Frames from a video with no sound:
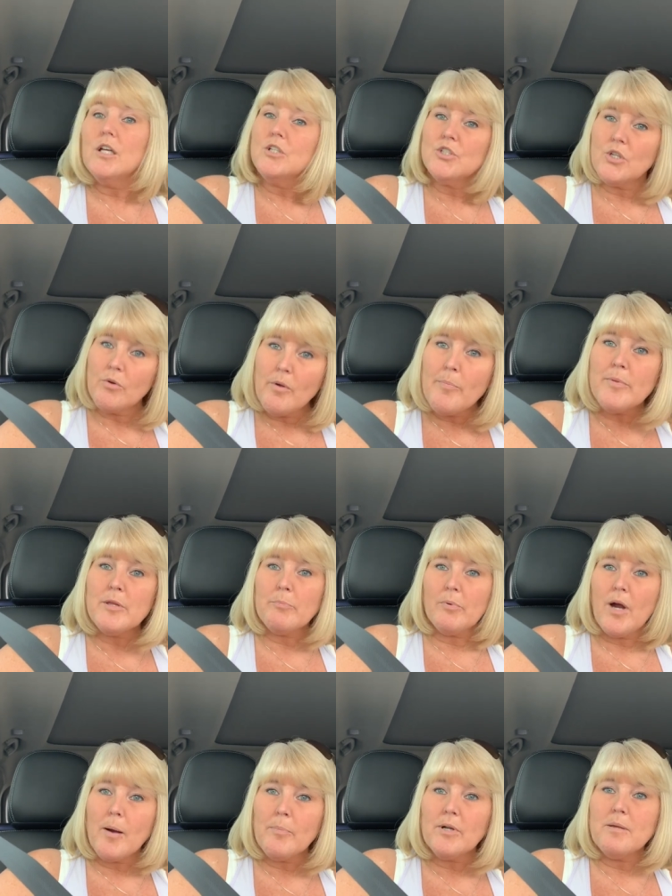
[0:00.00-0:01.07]
Show up at the
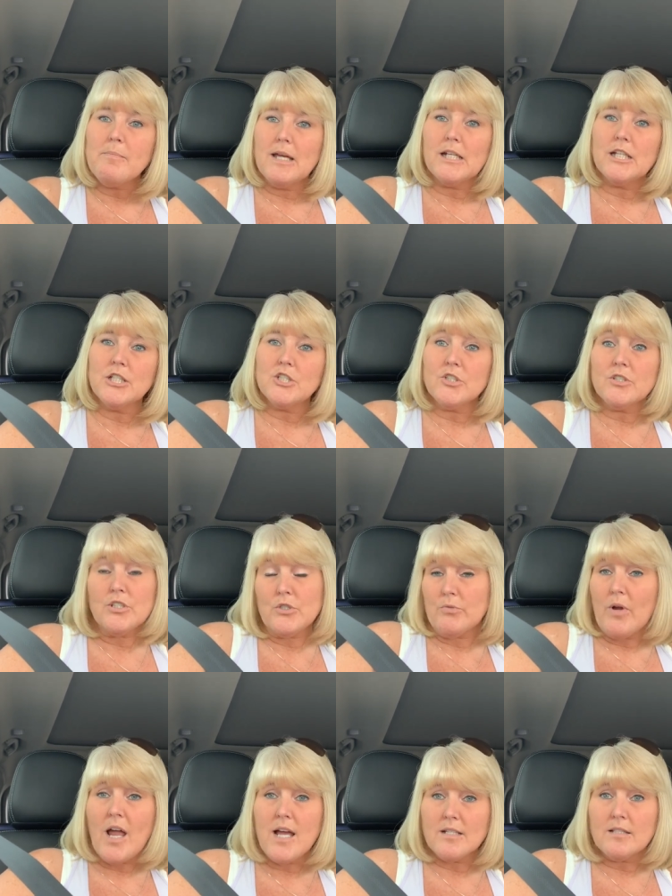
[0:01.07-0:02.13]
property manager's
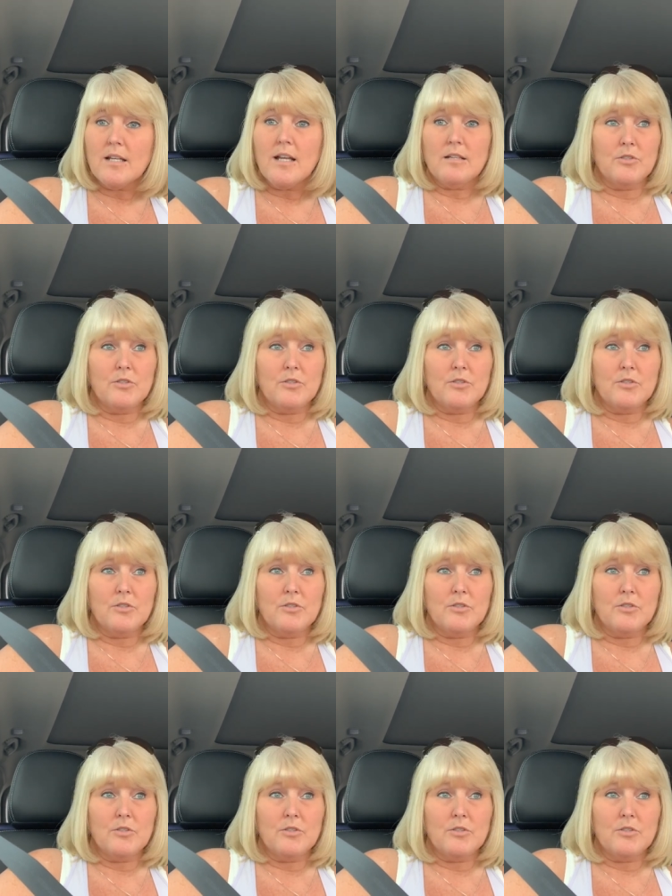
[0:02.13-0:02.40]
address.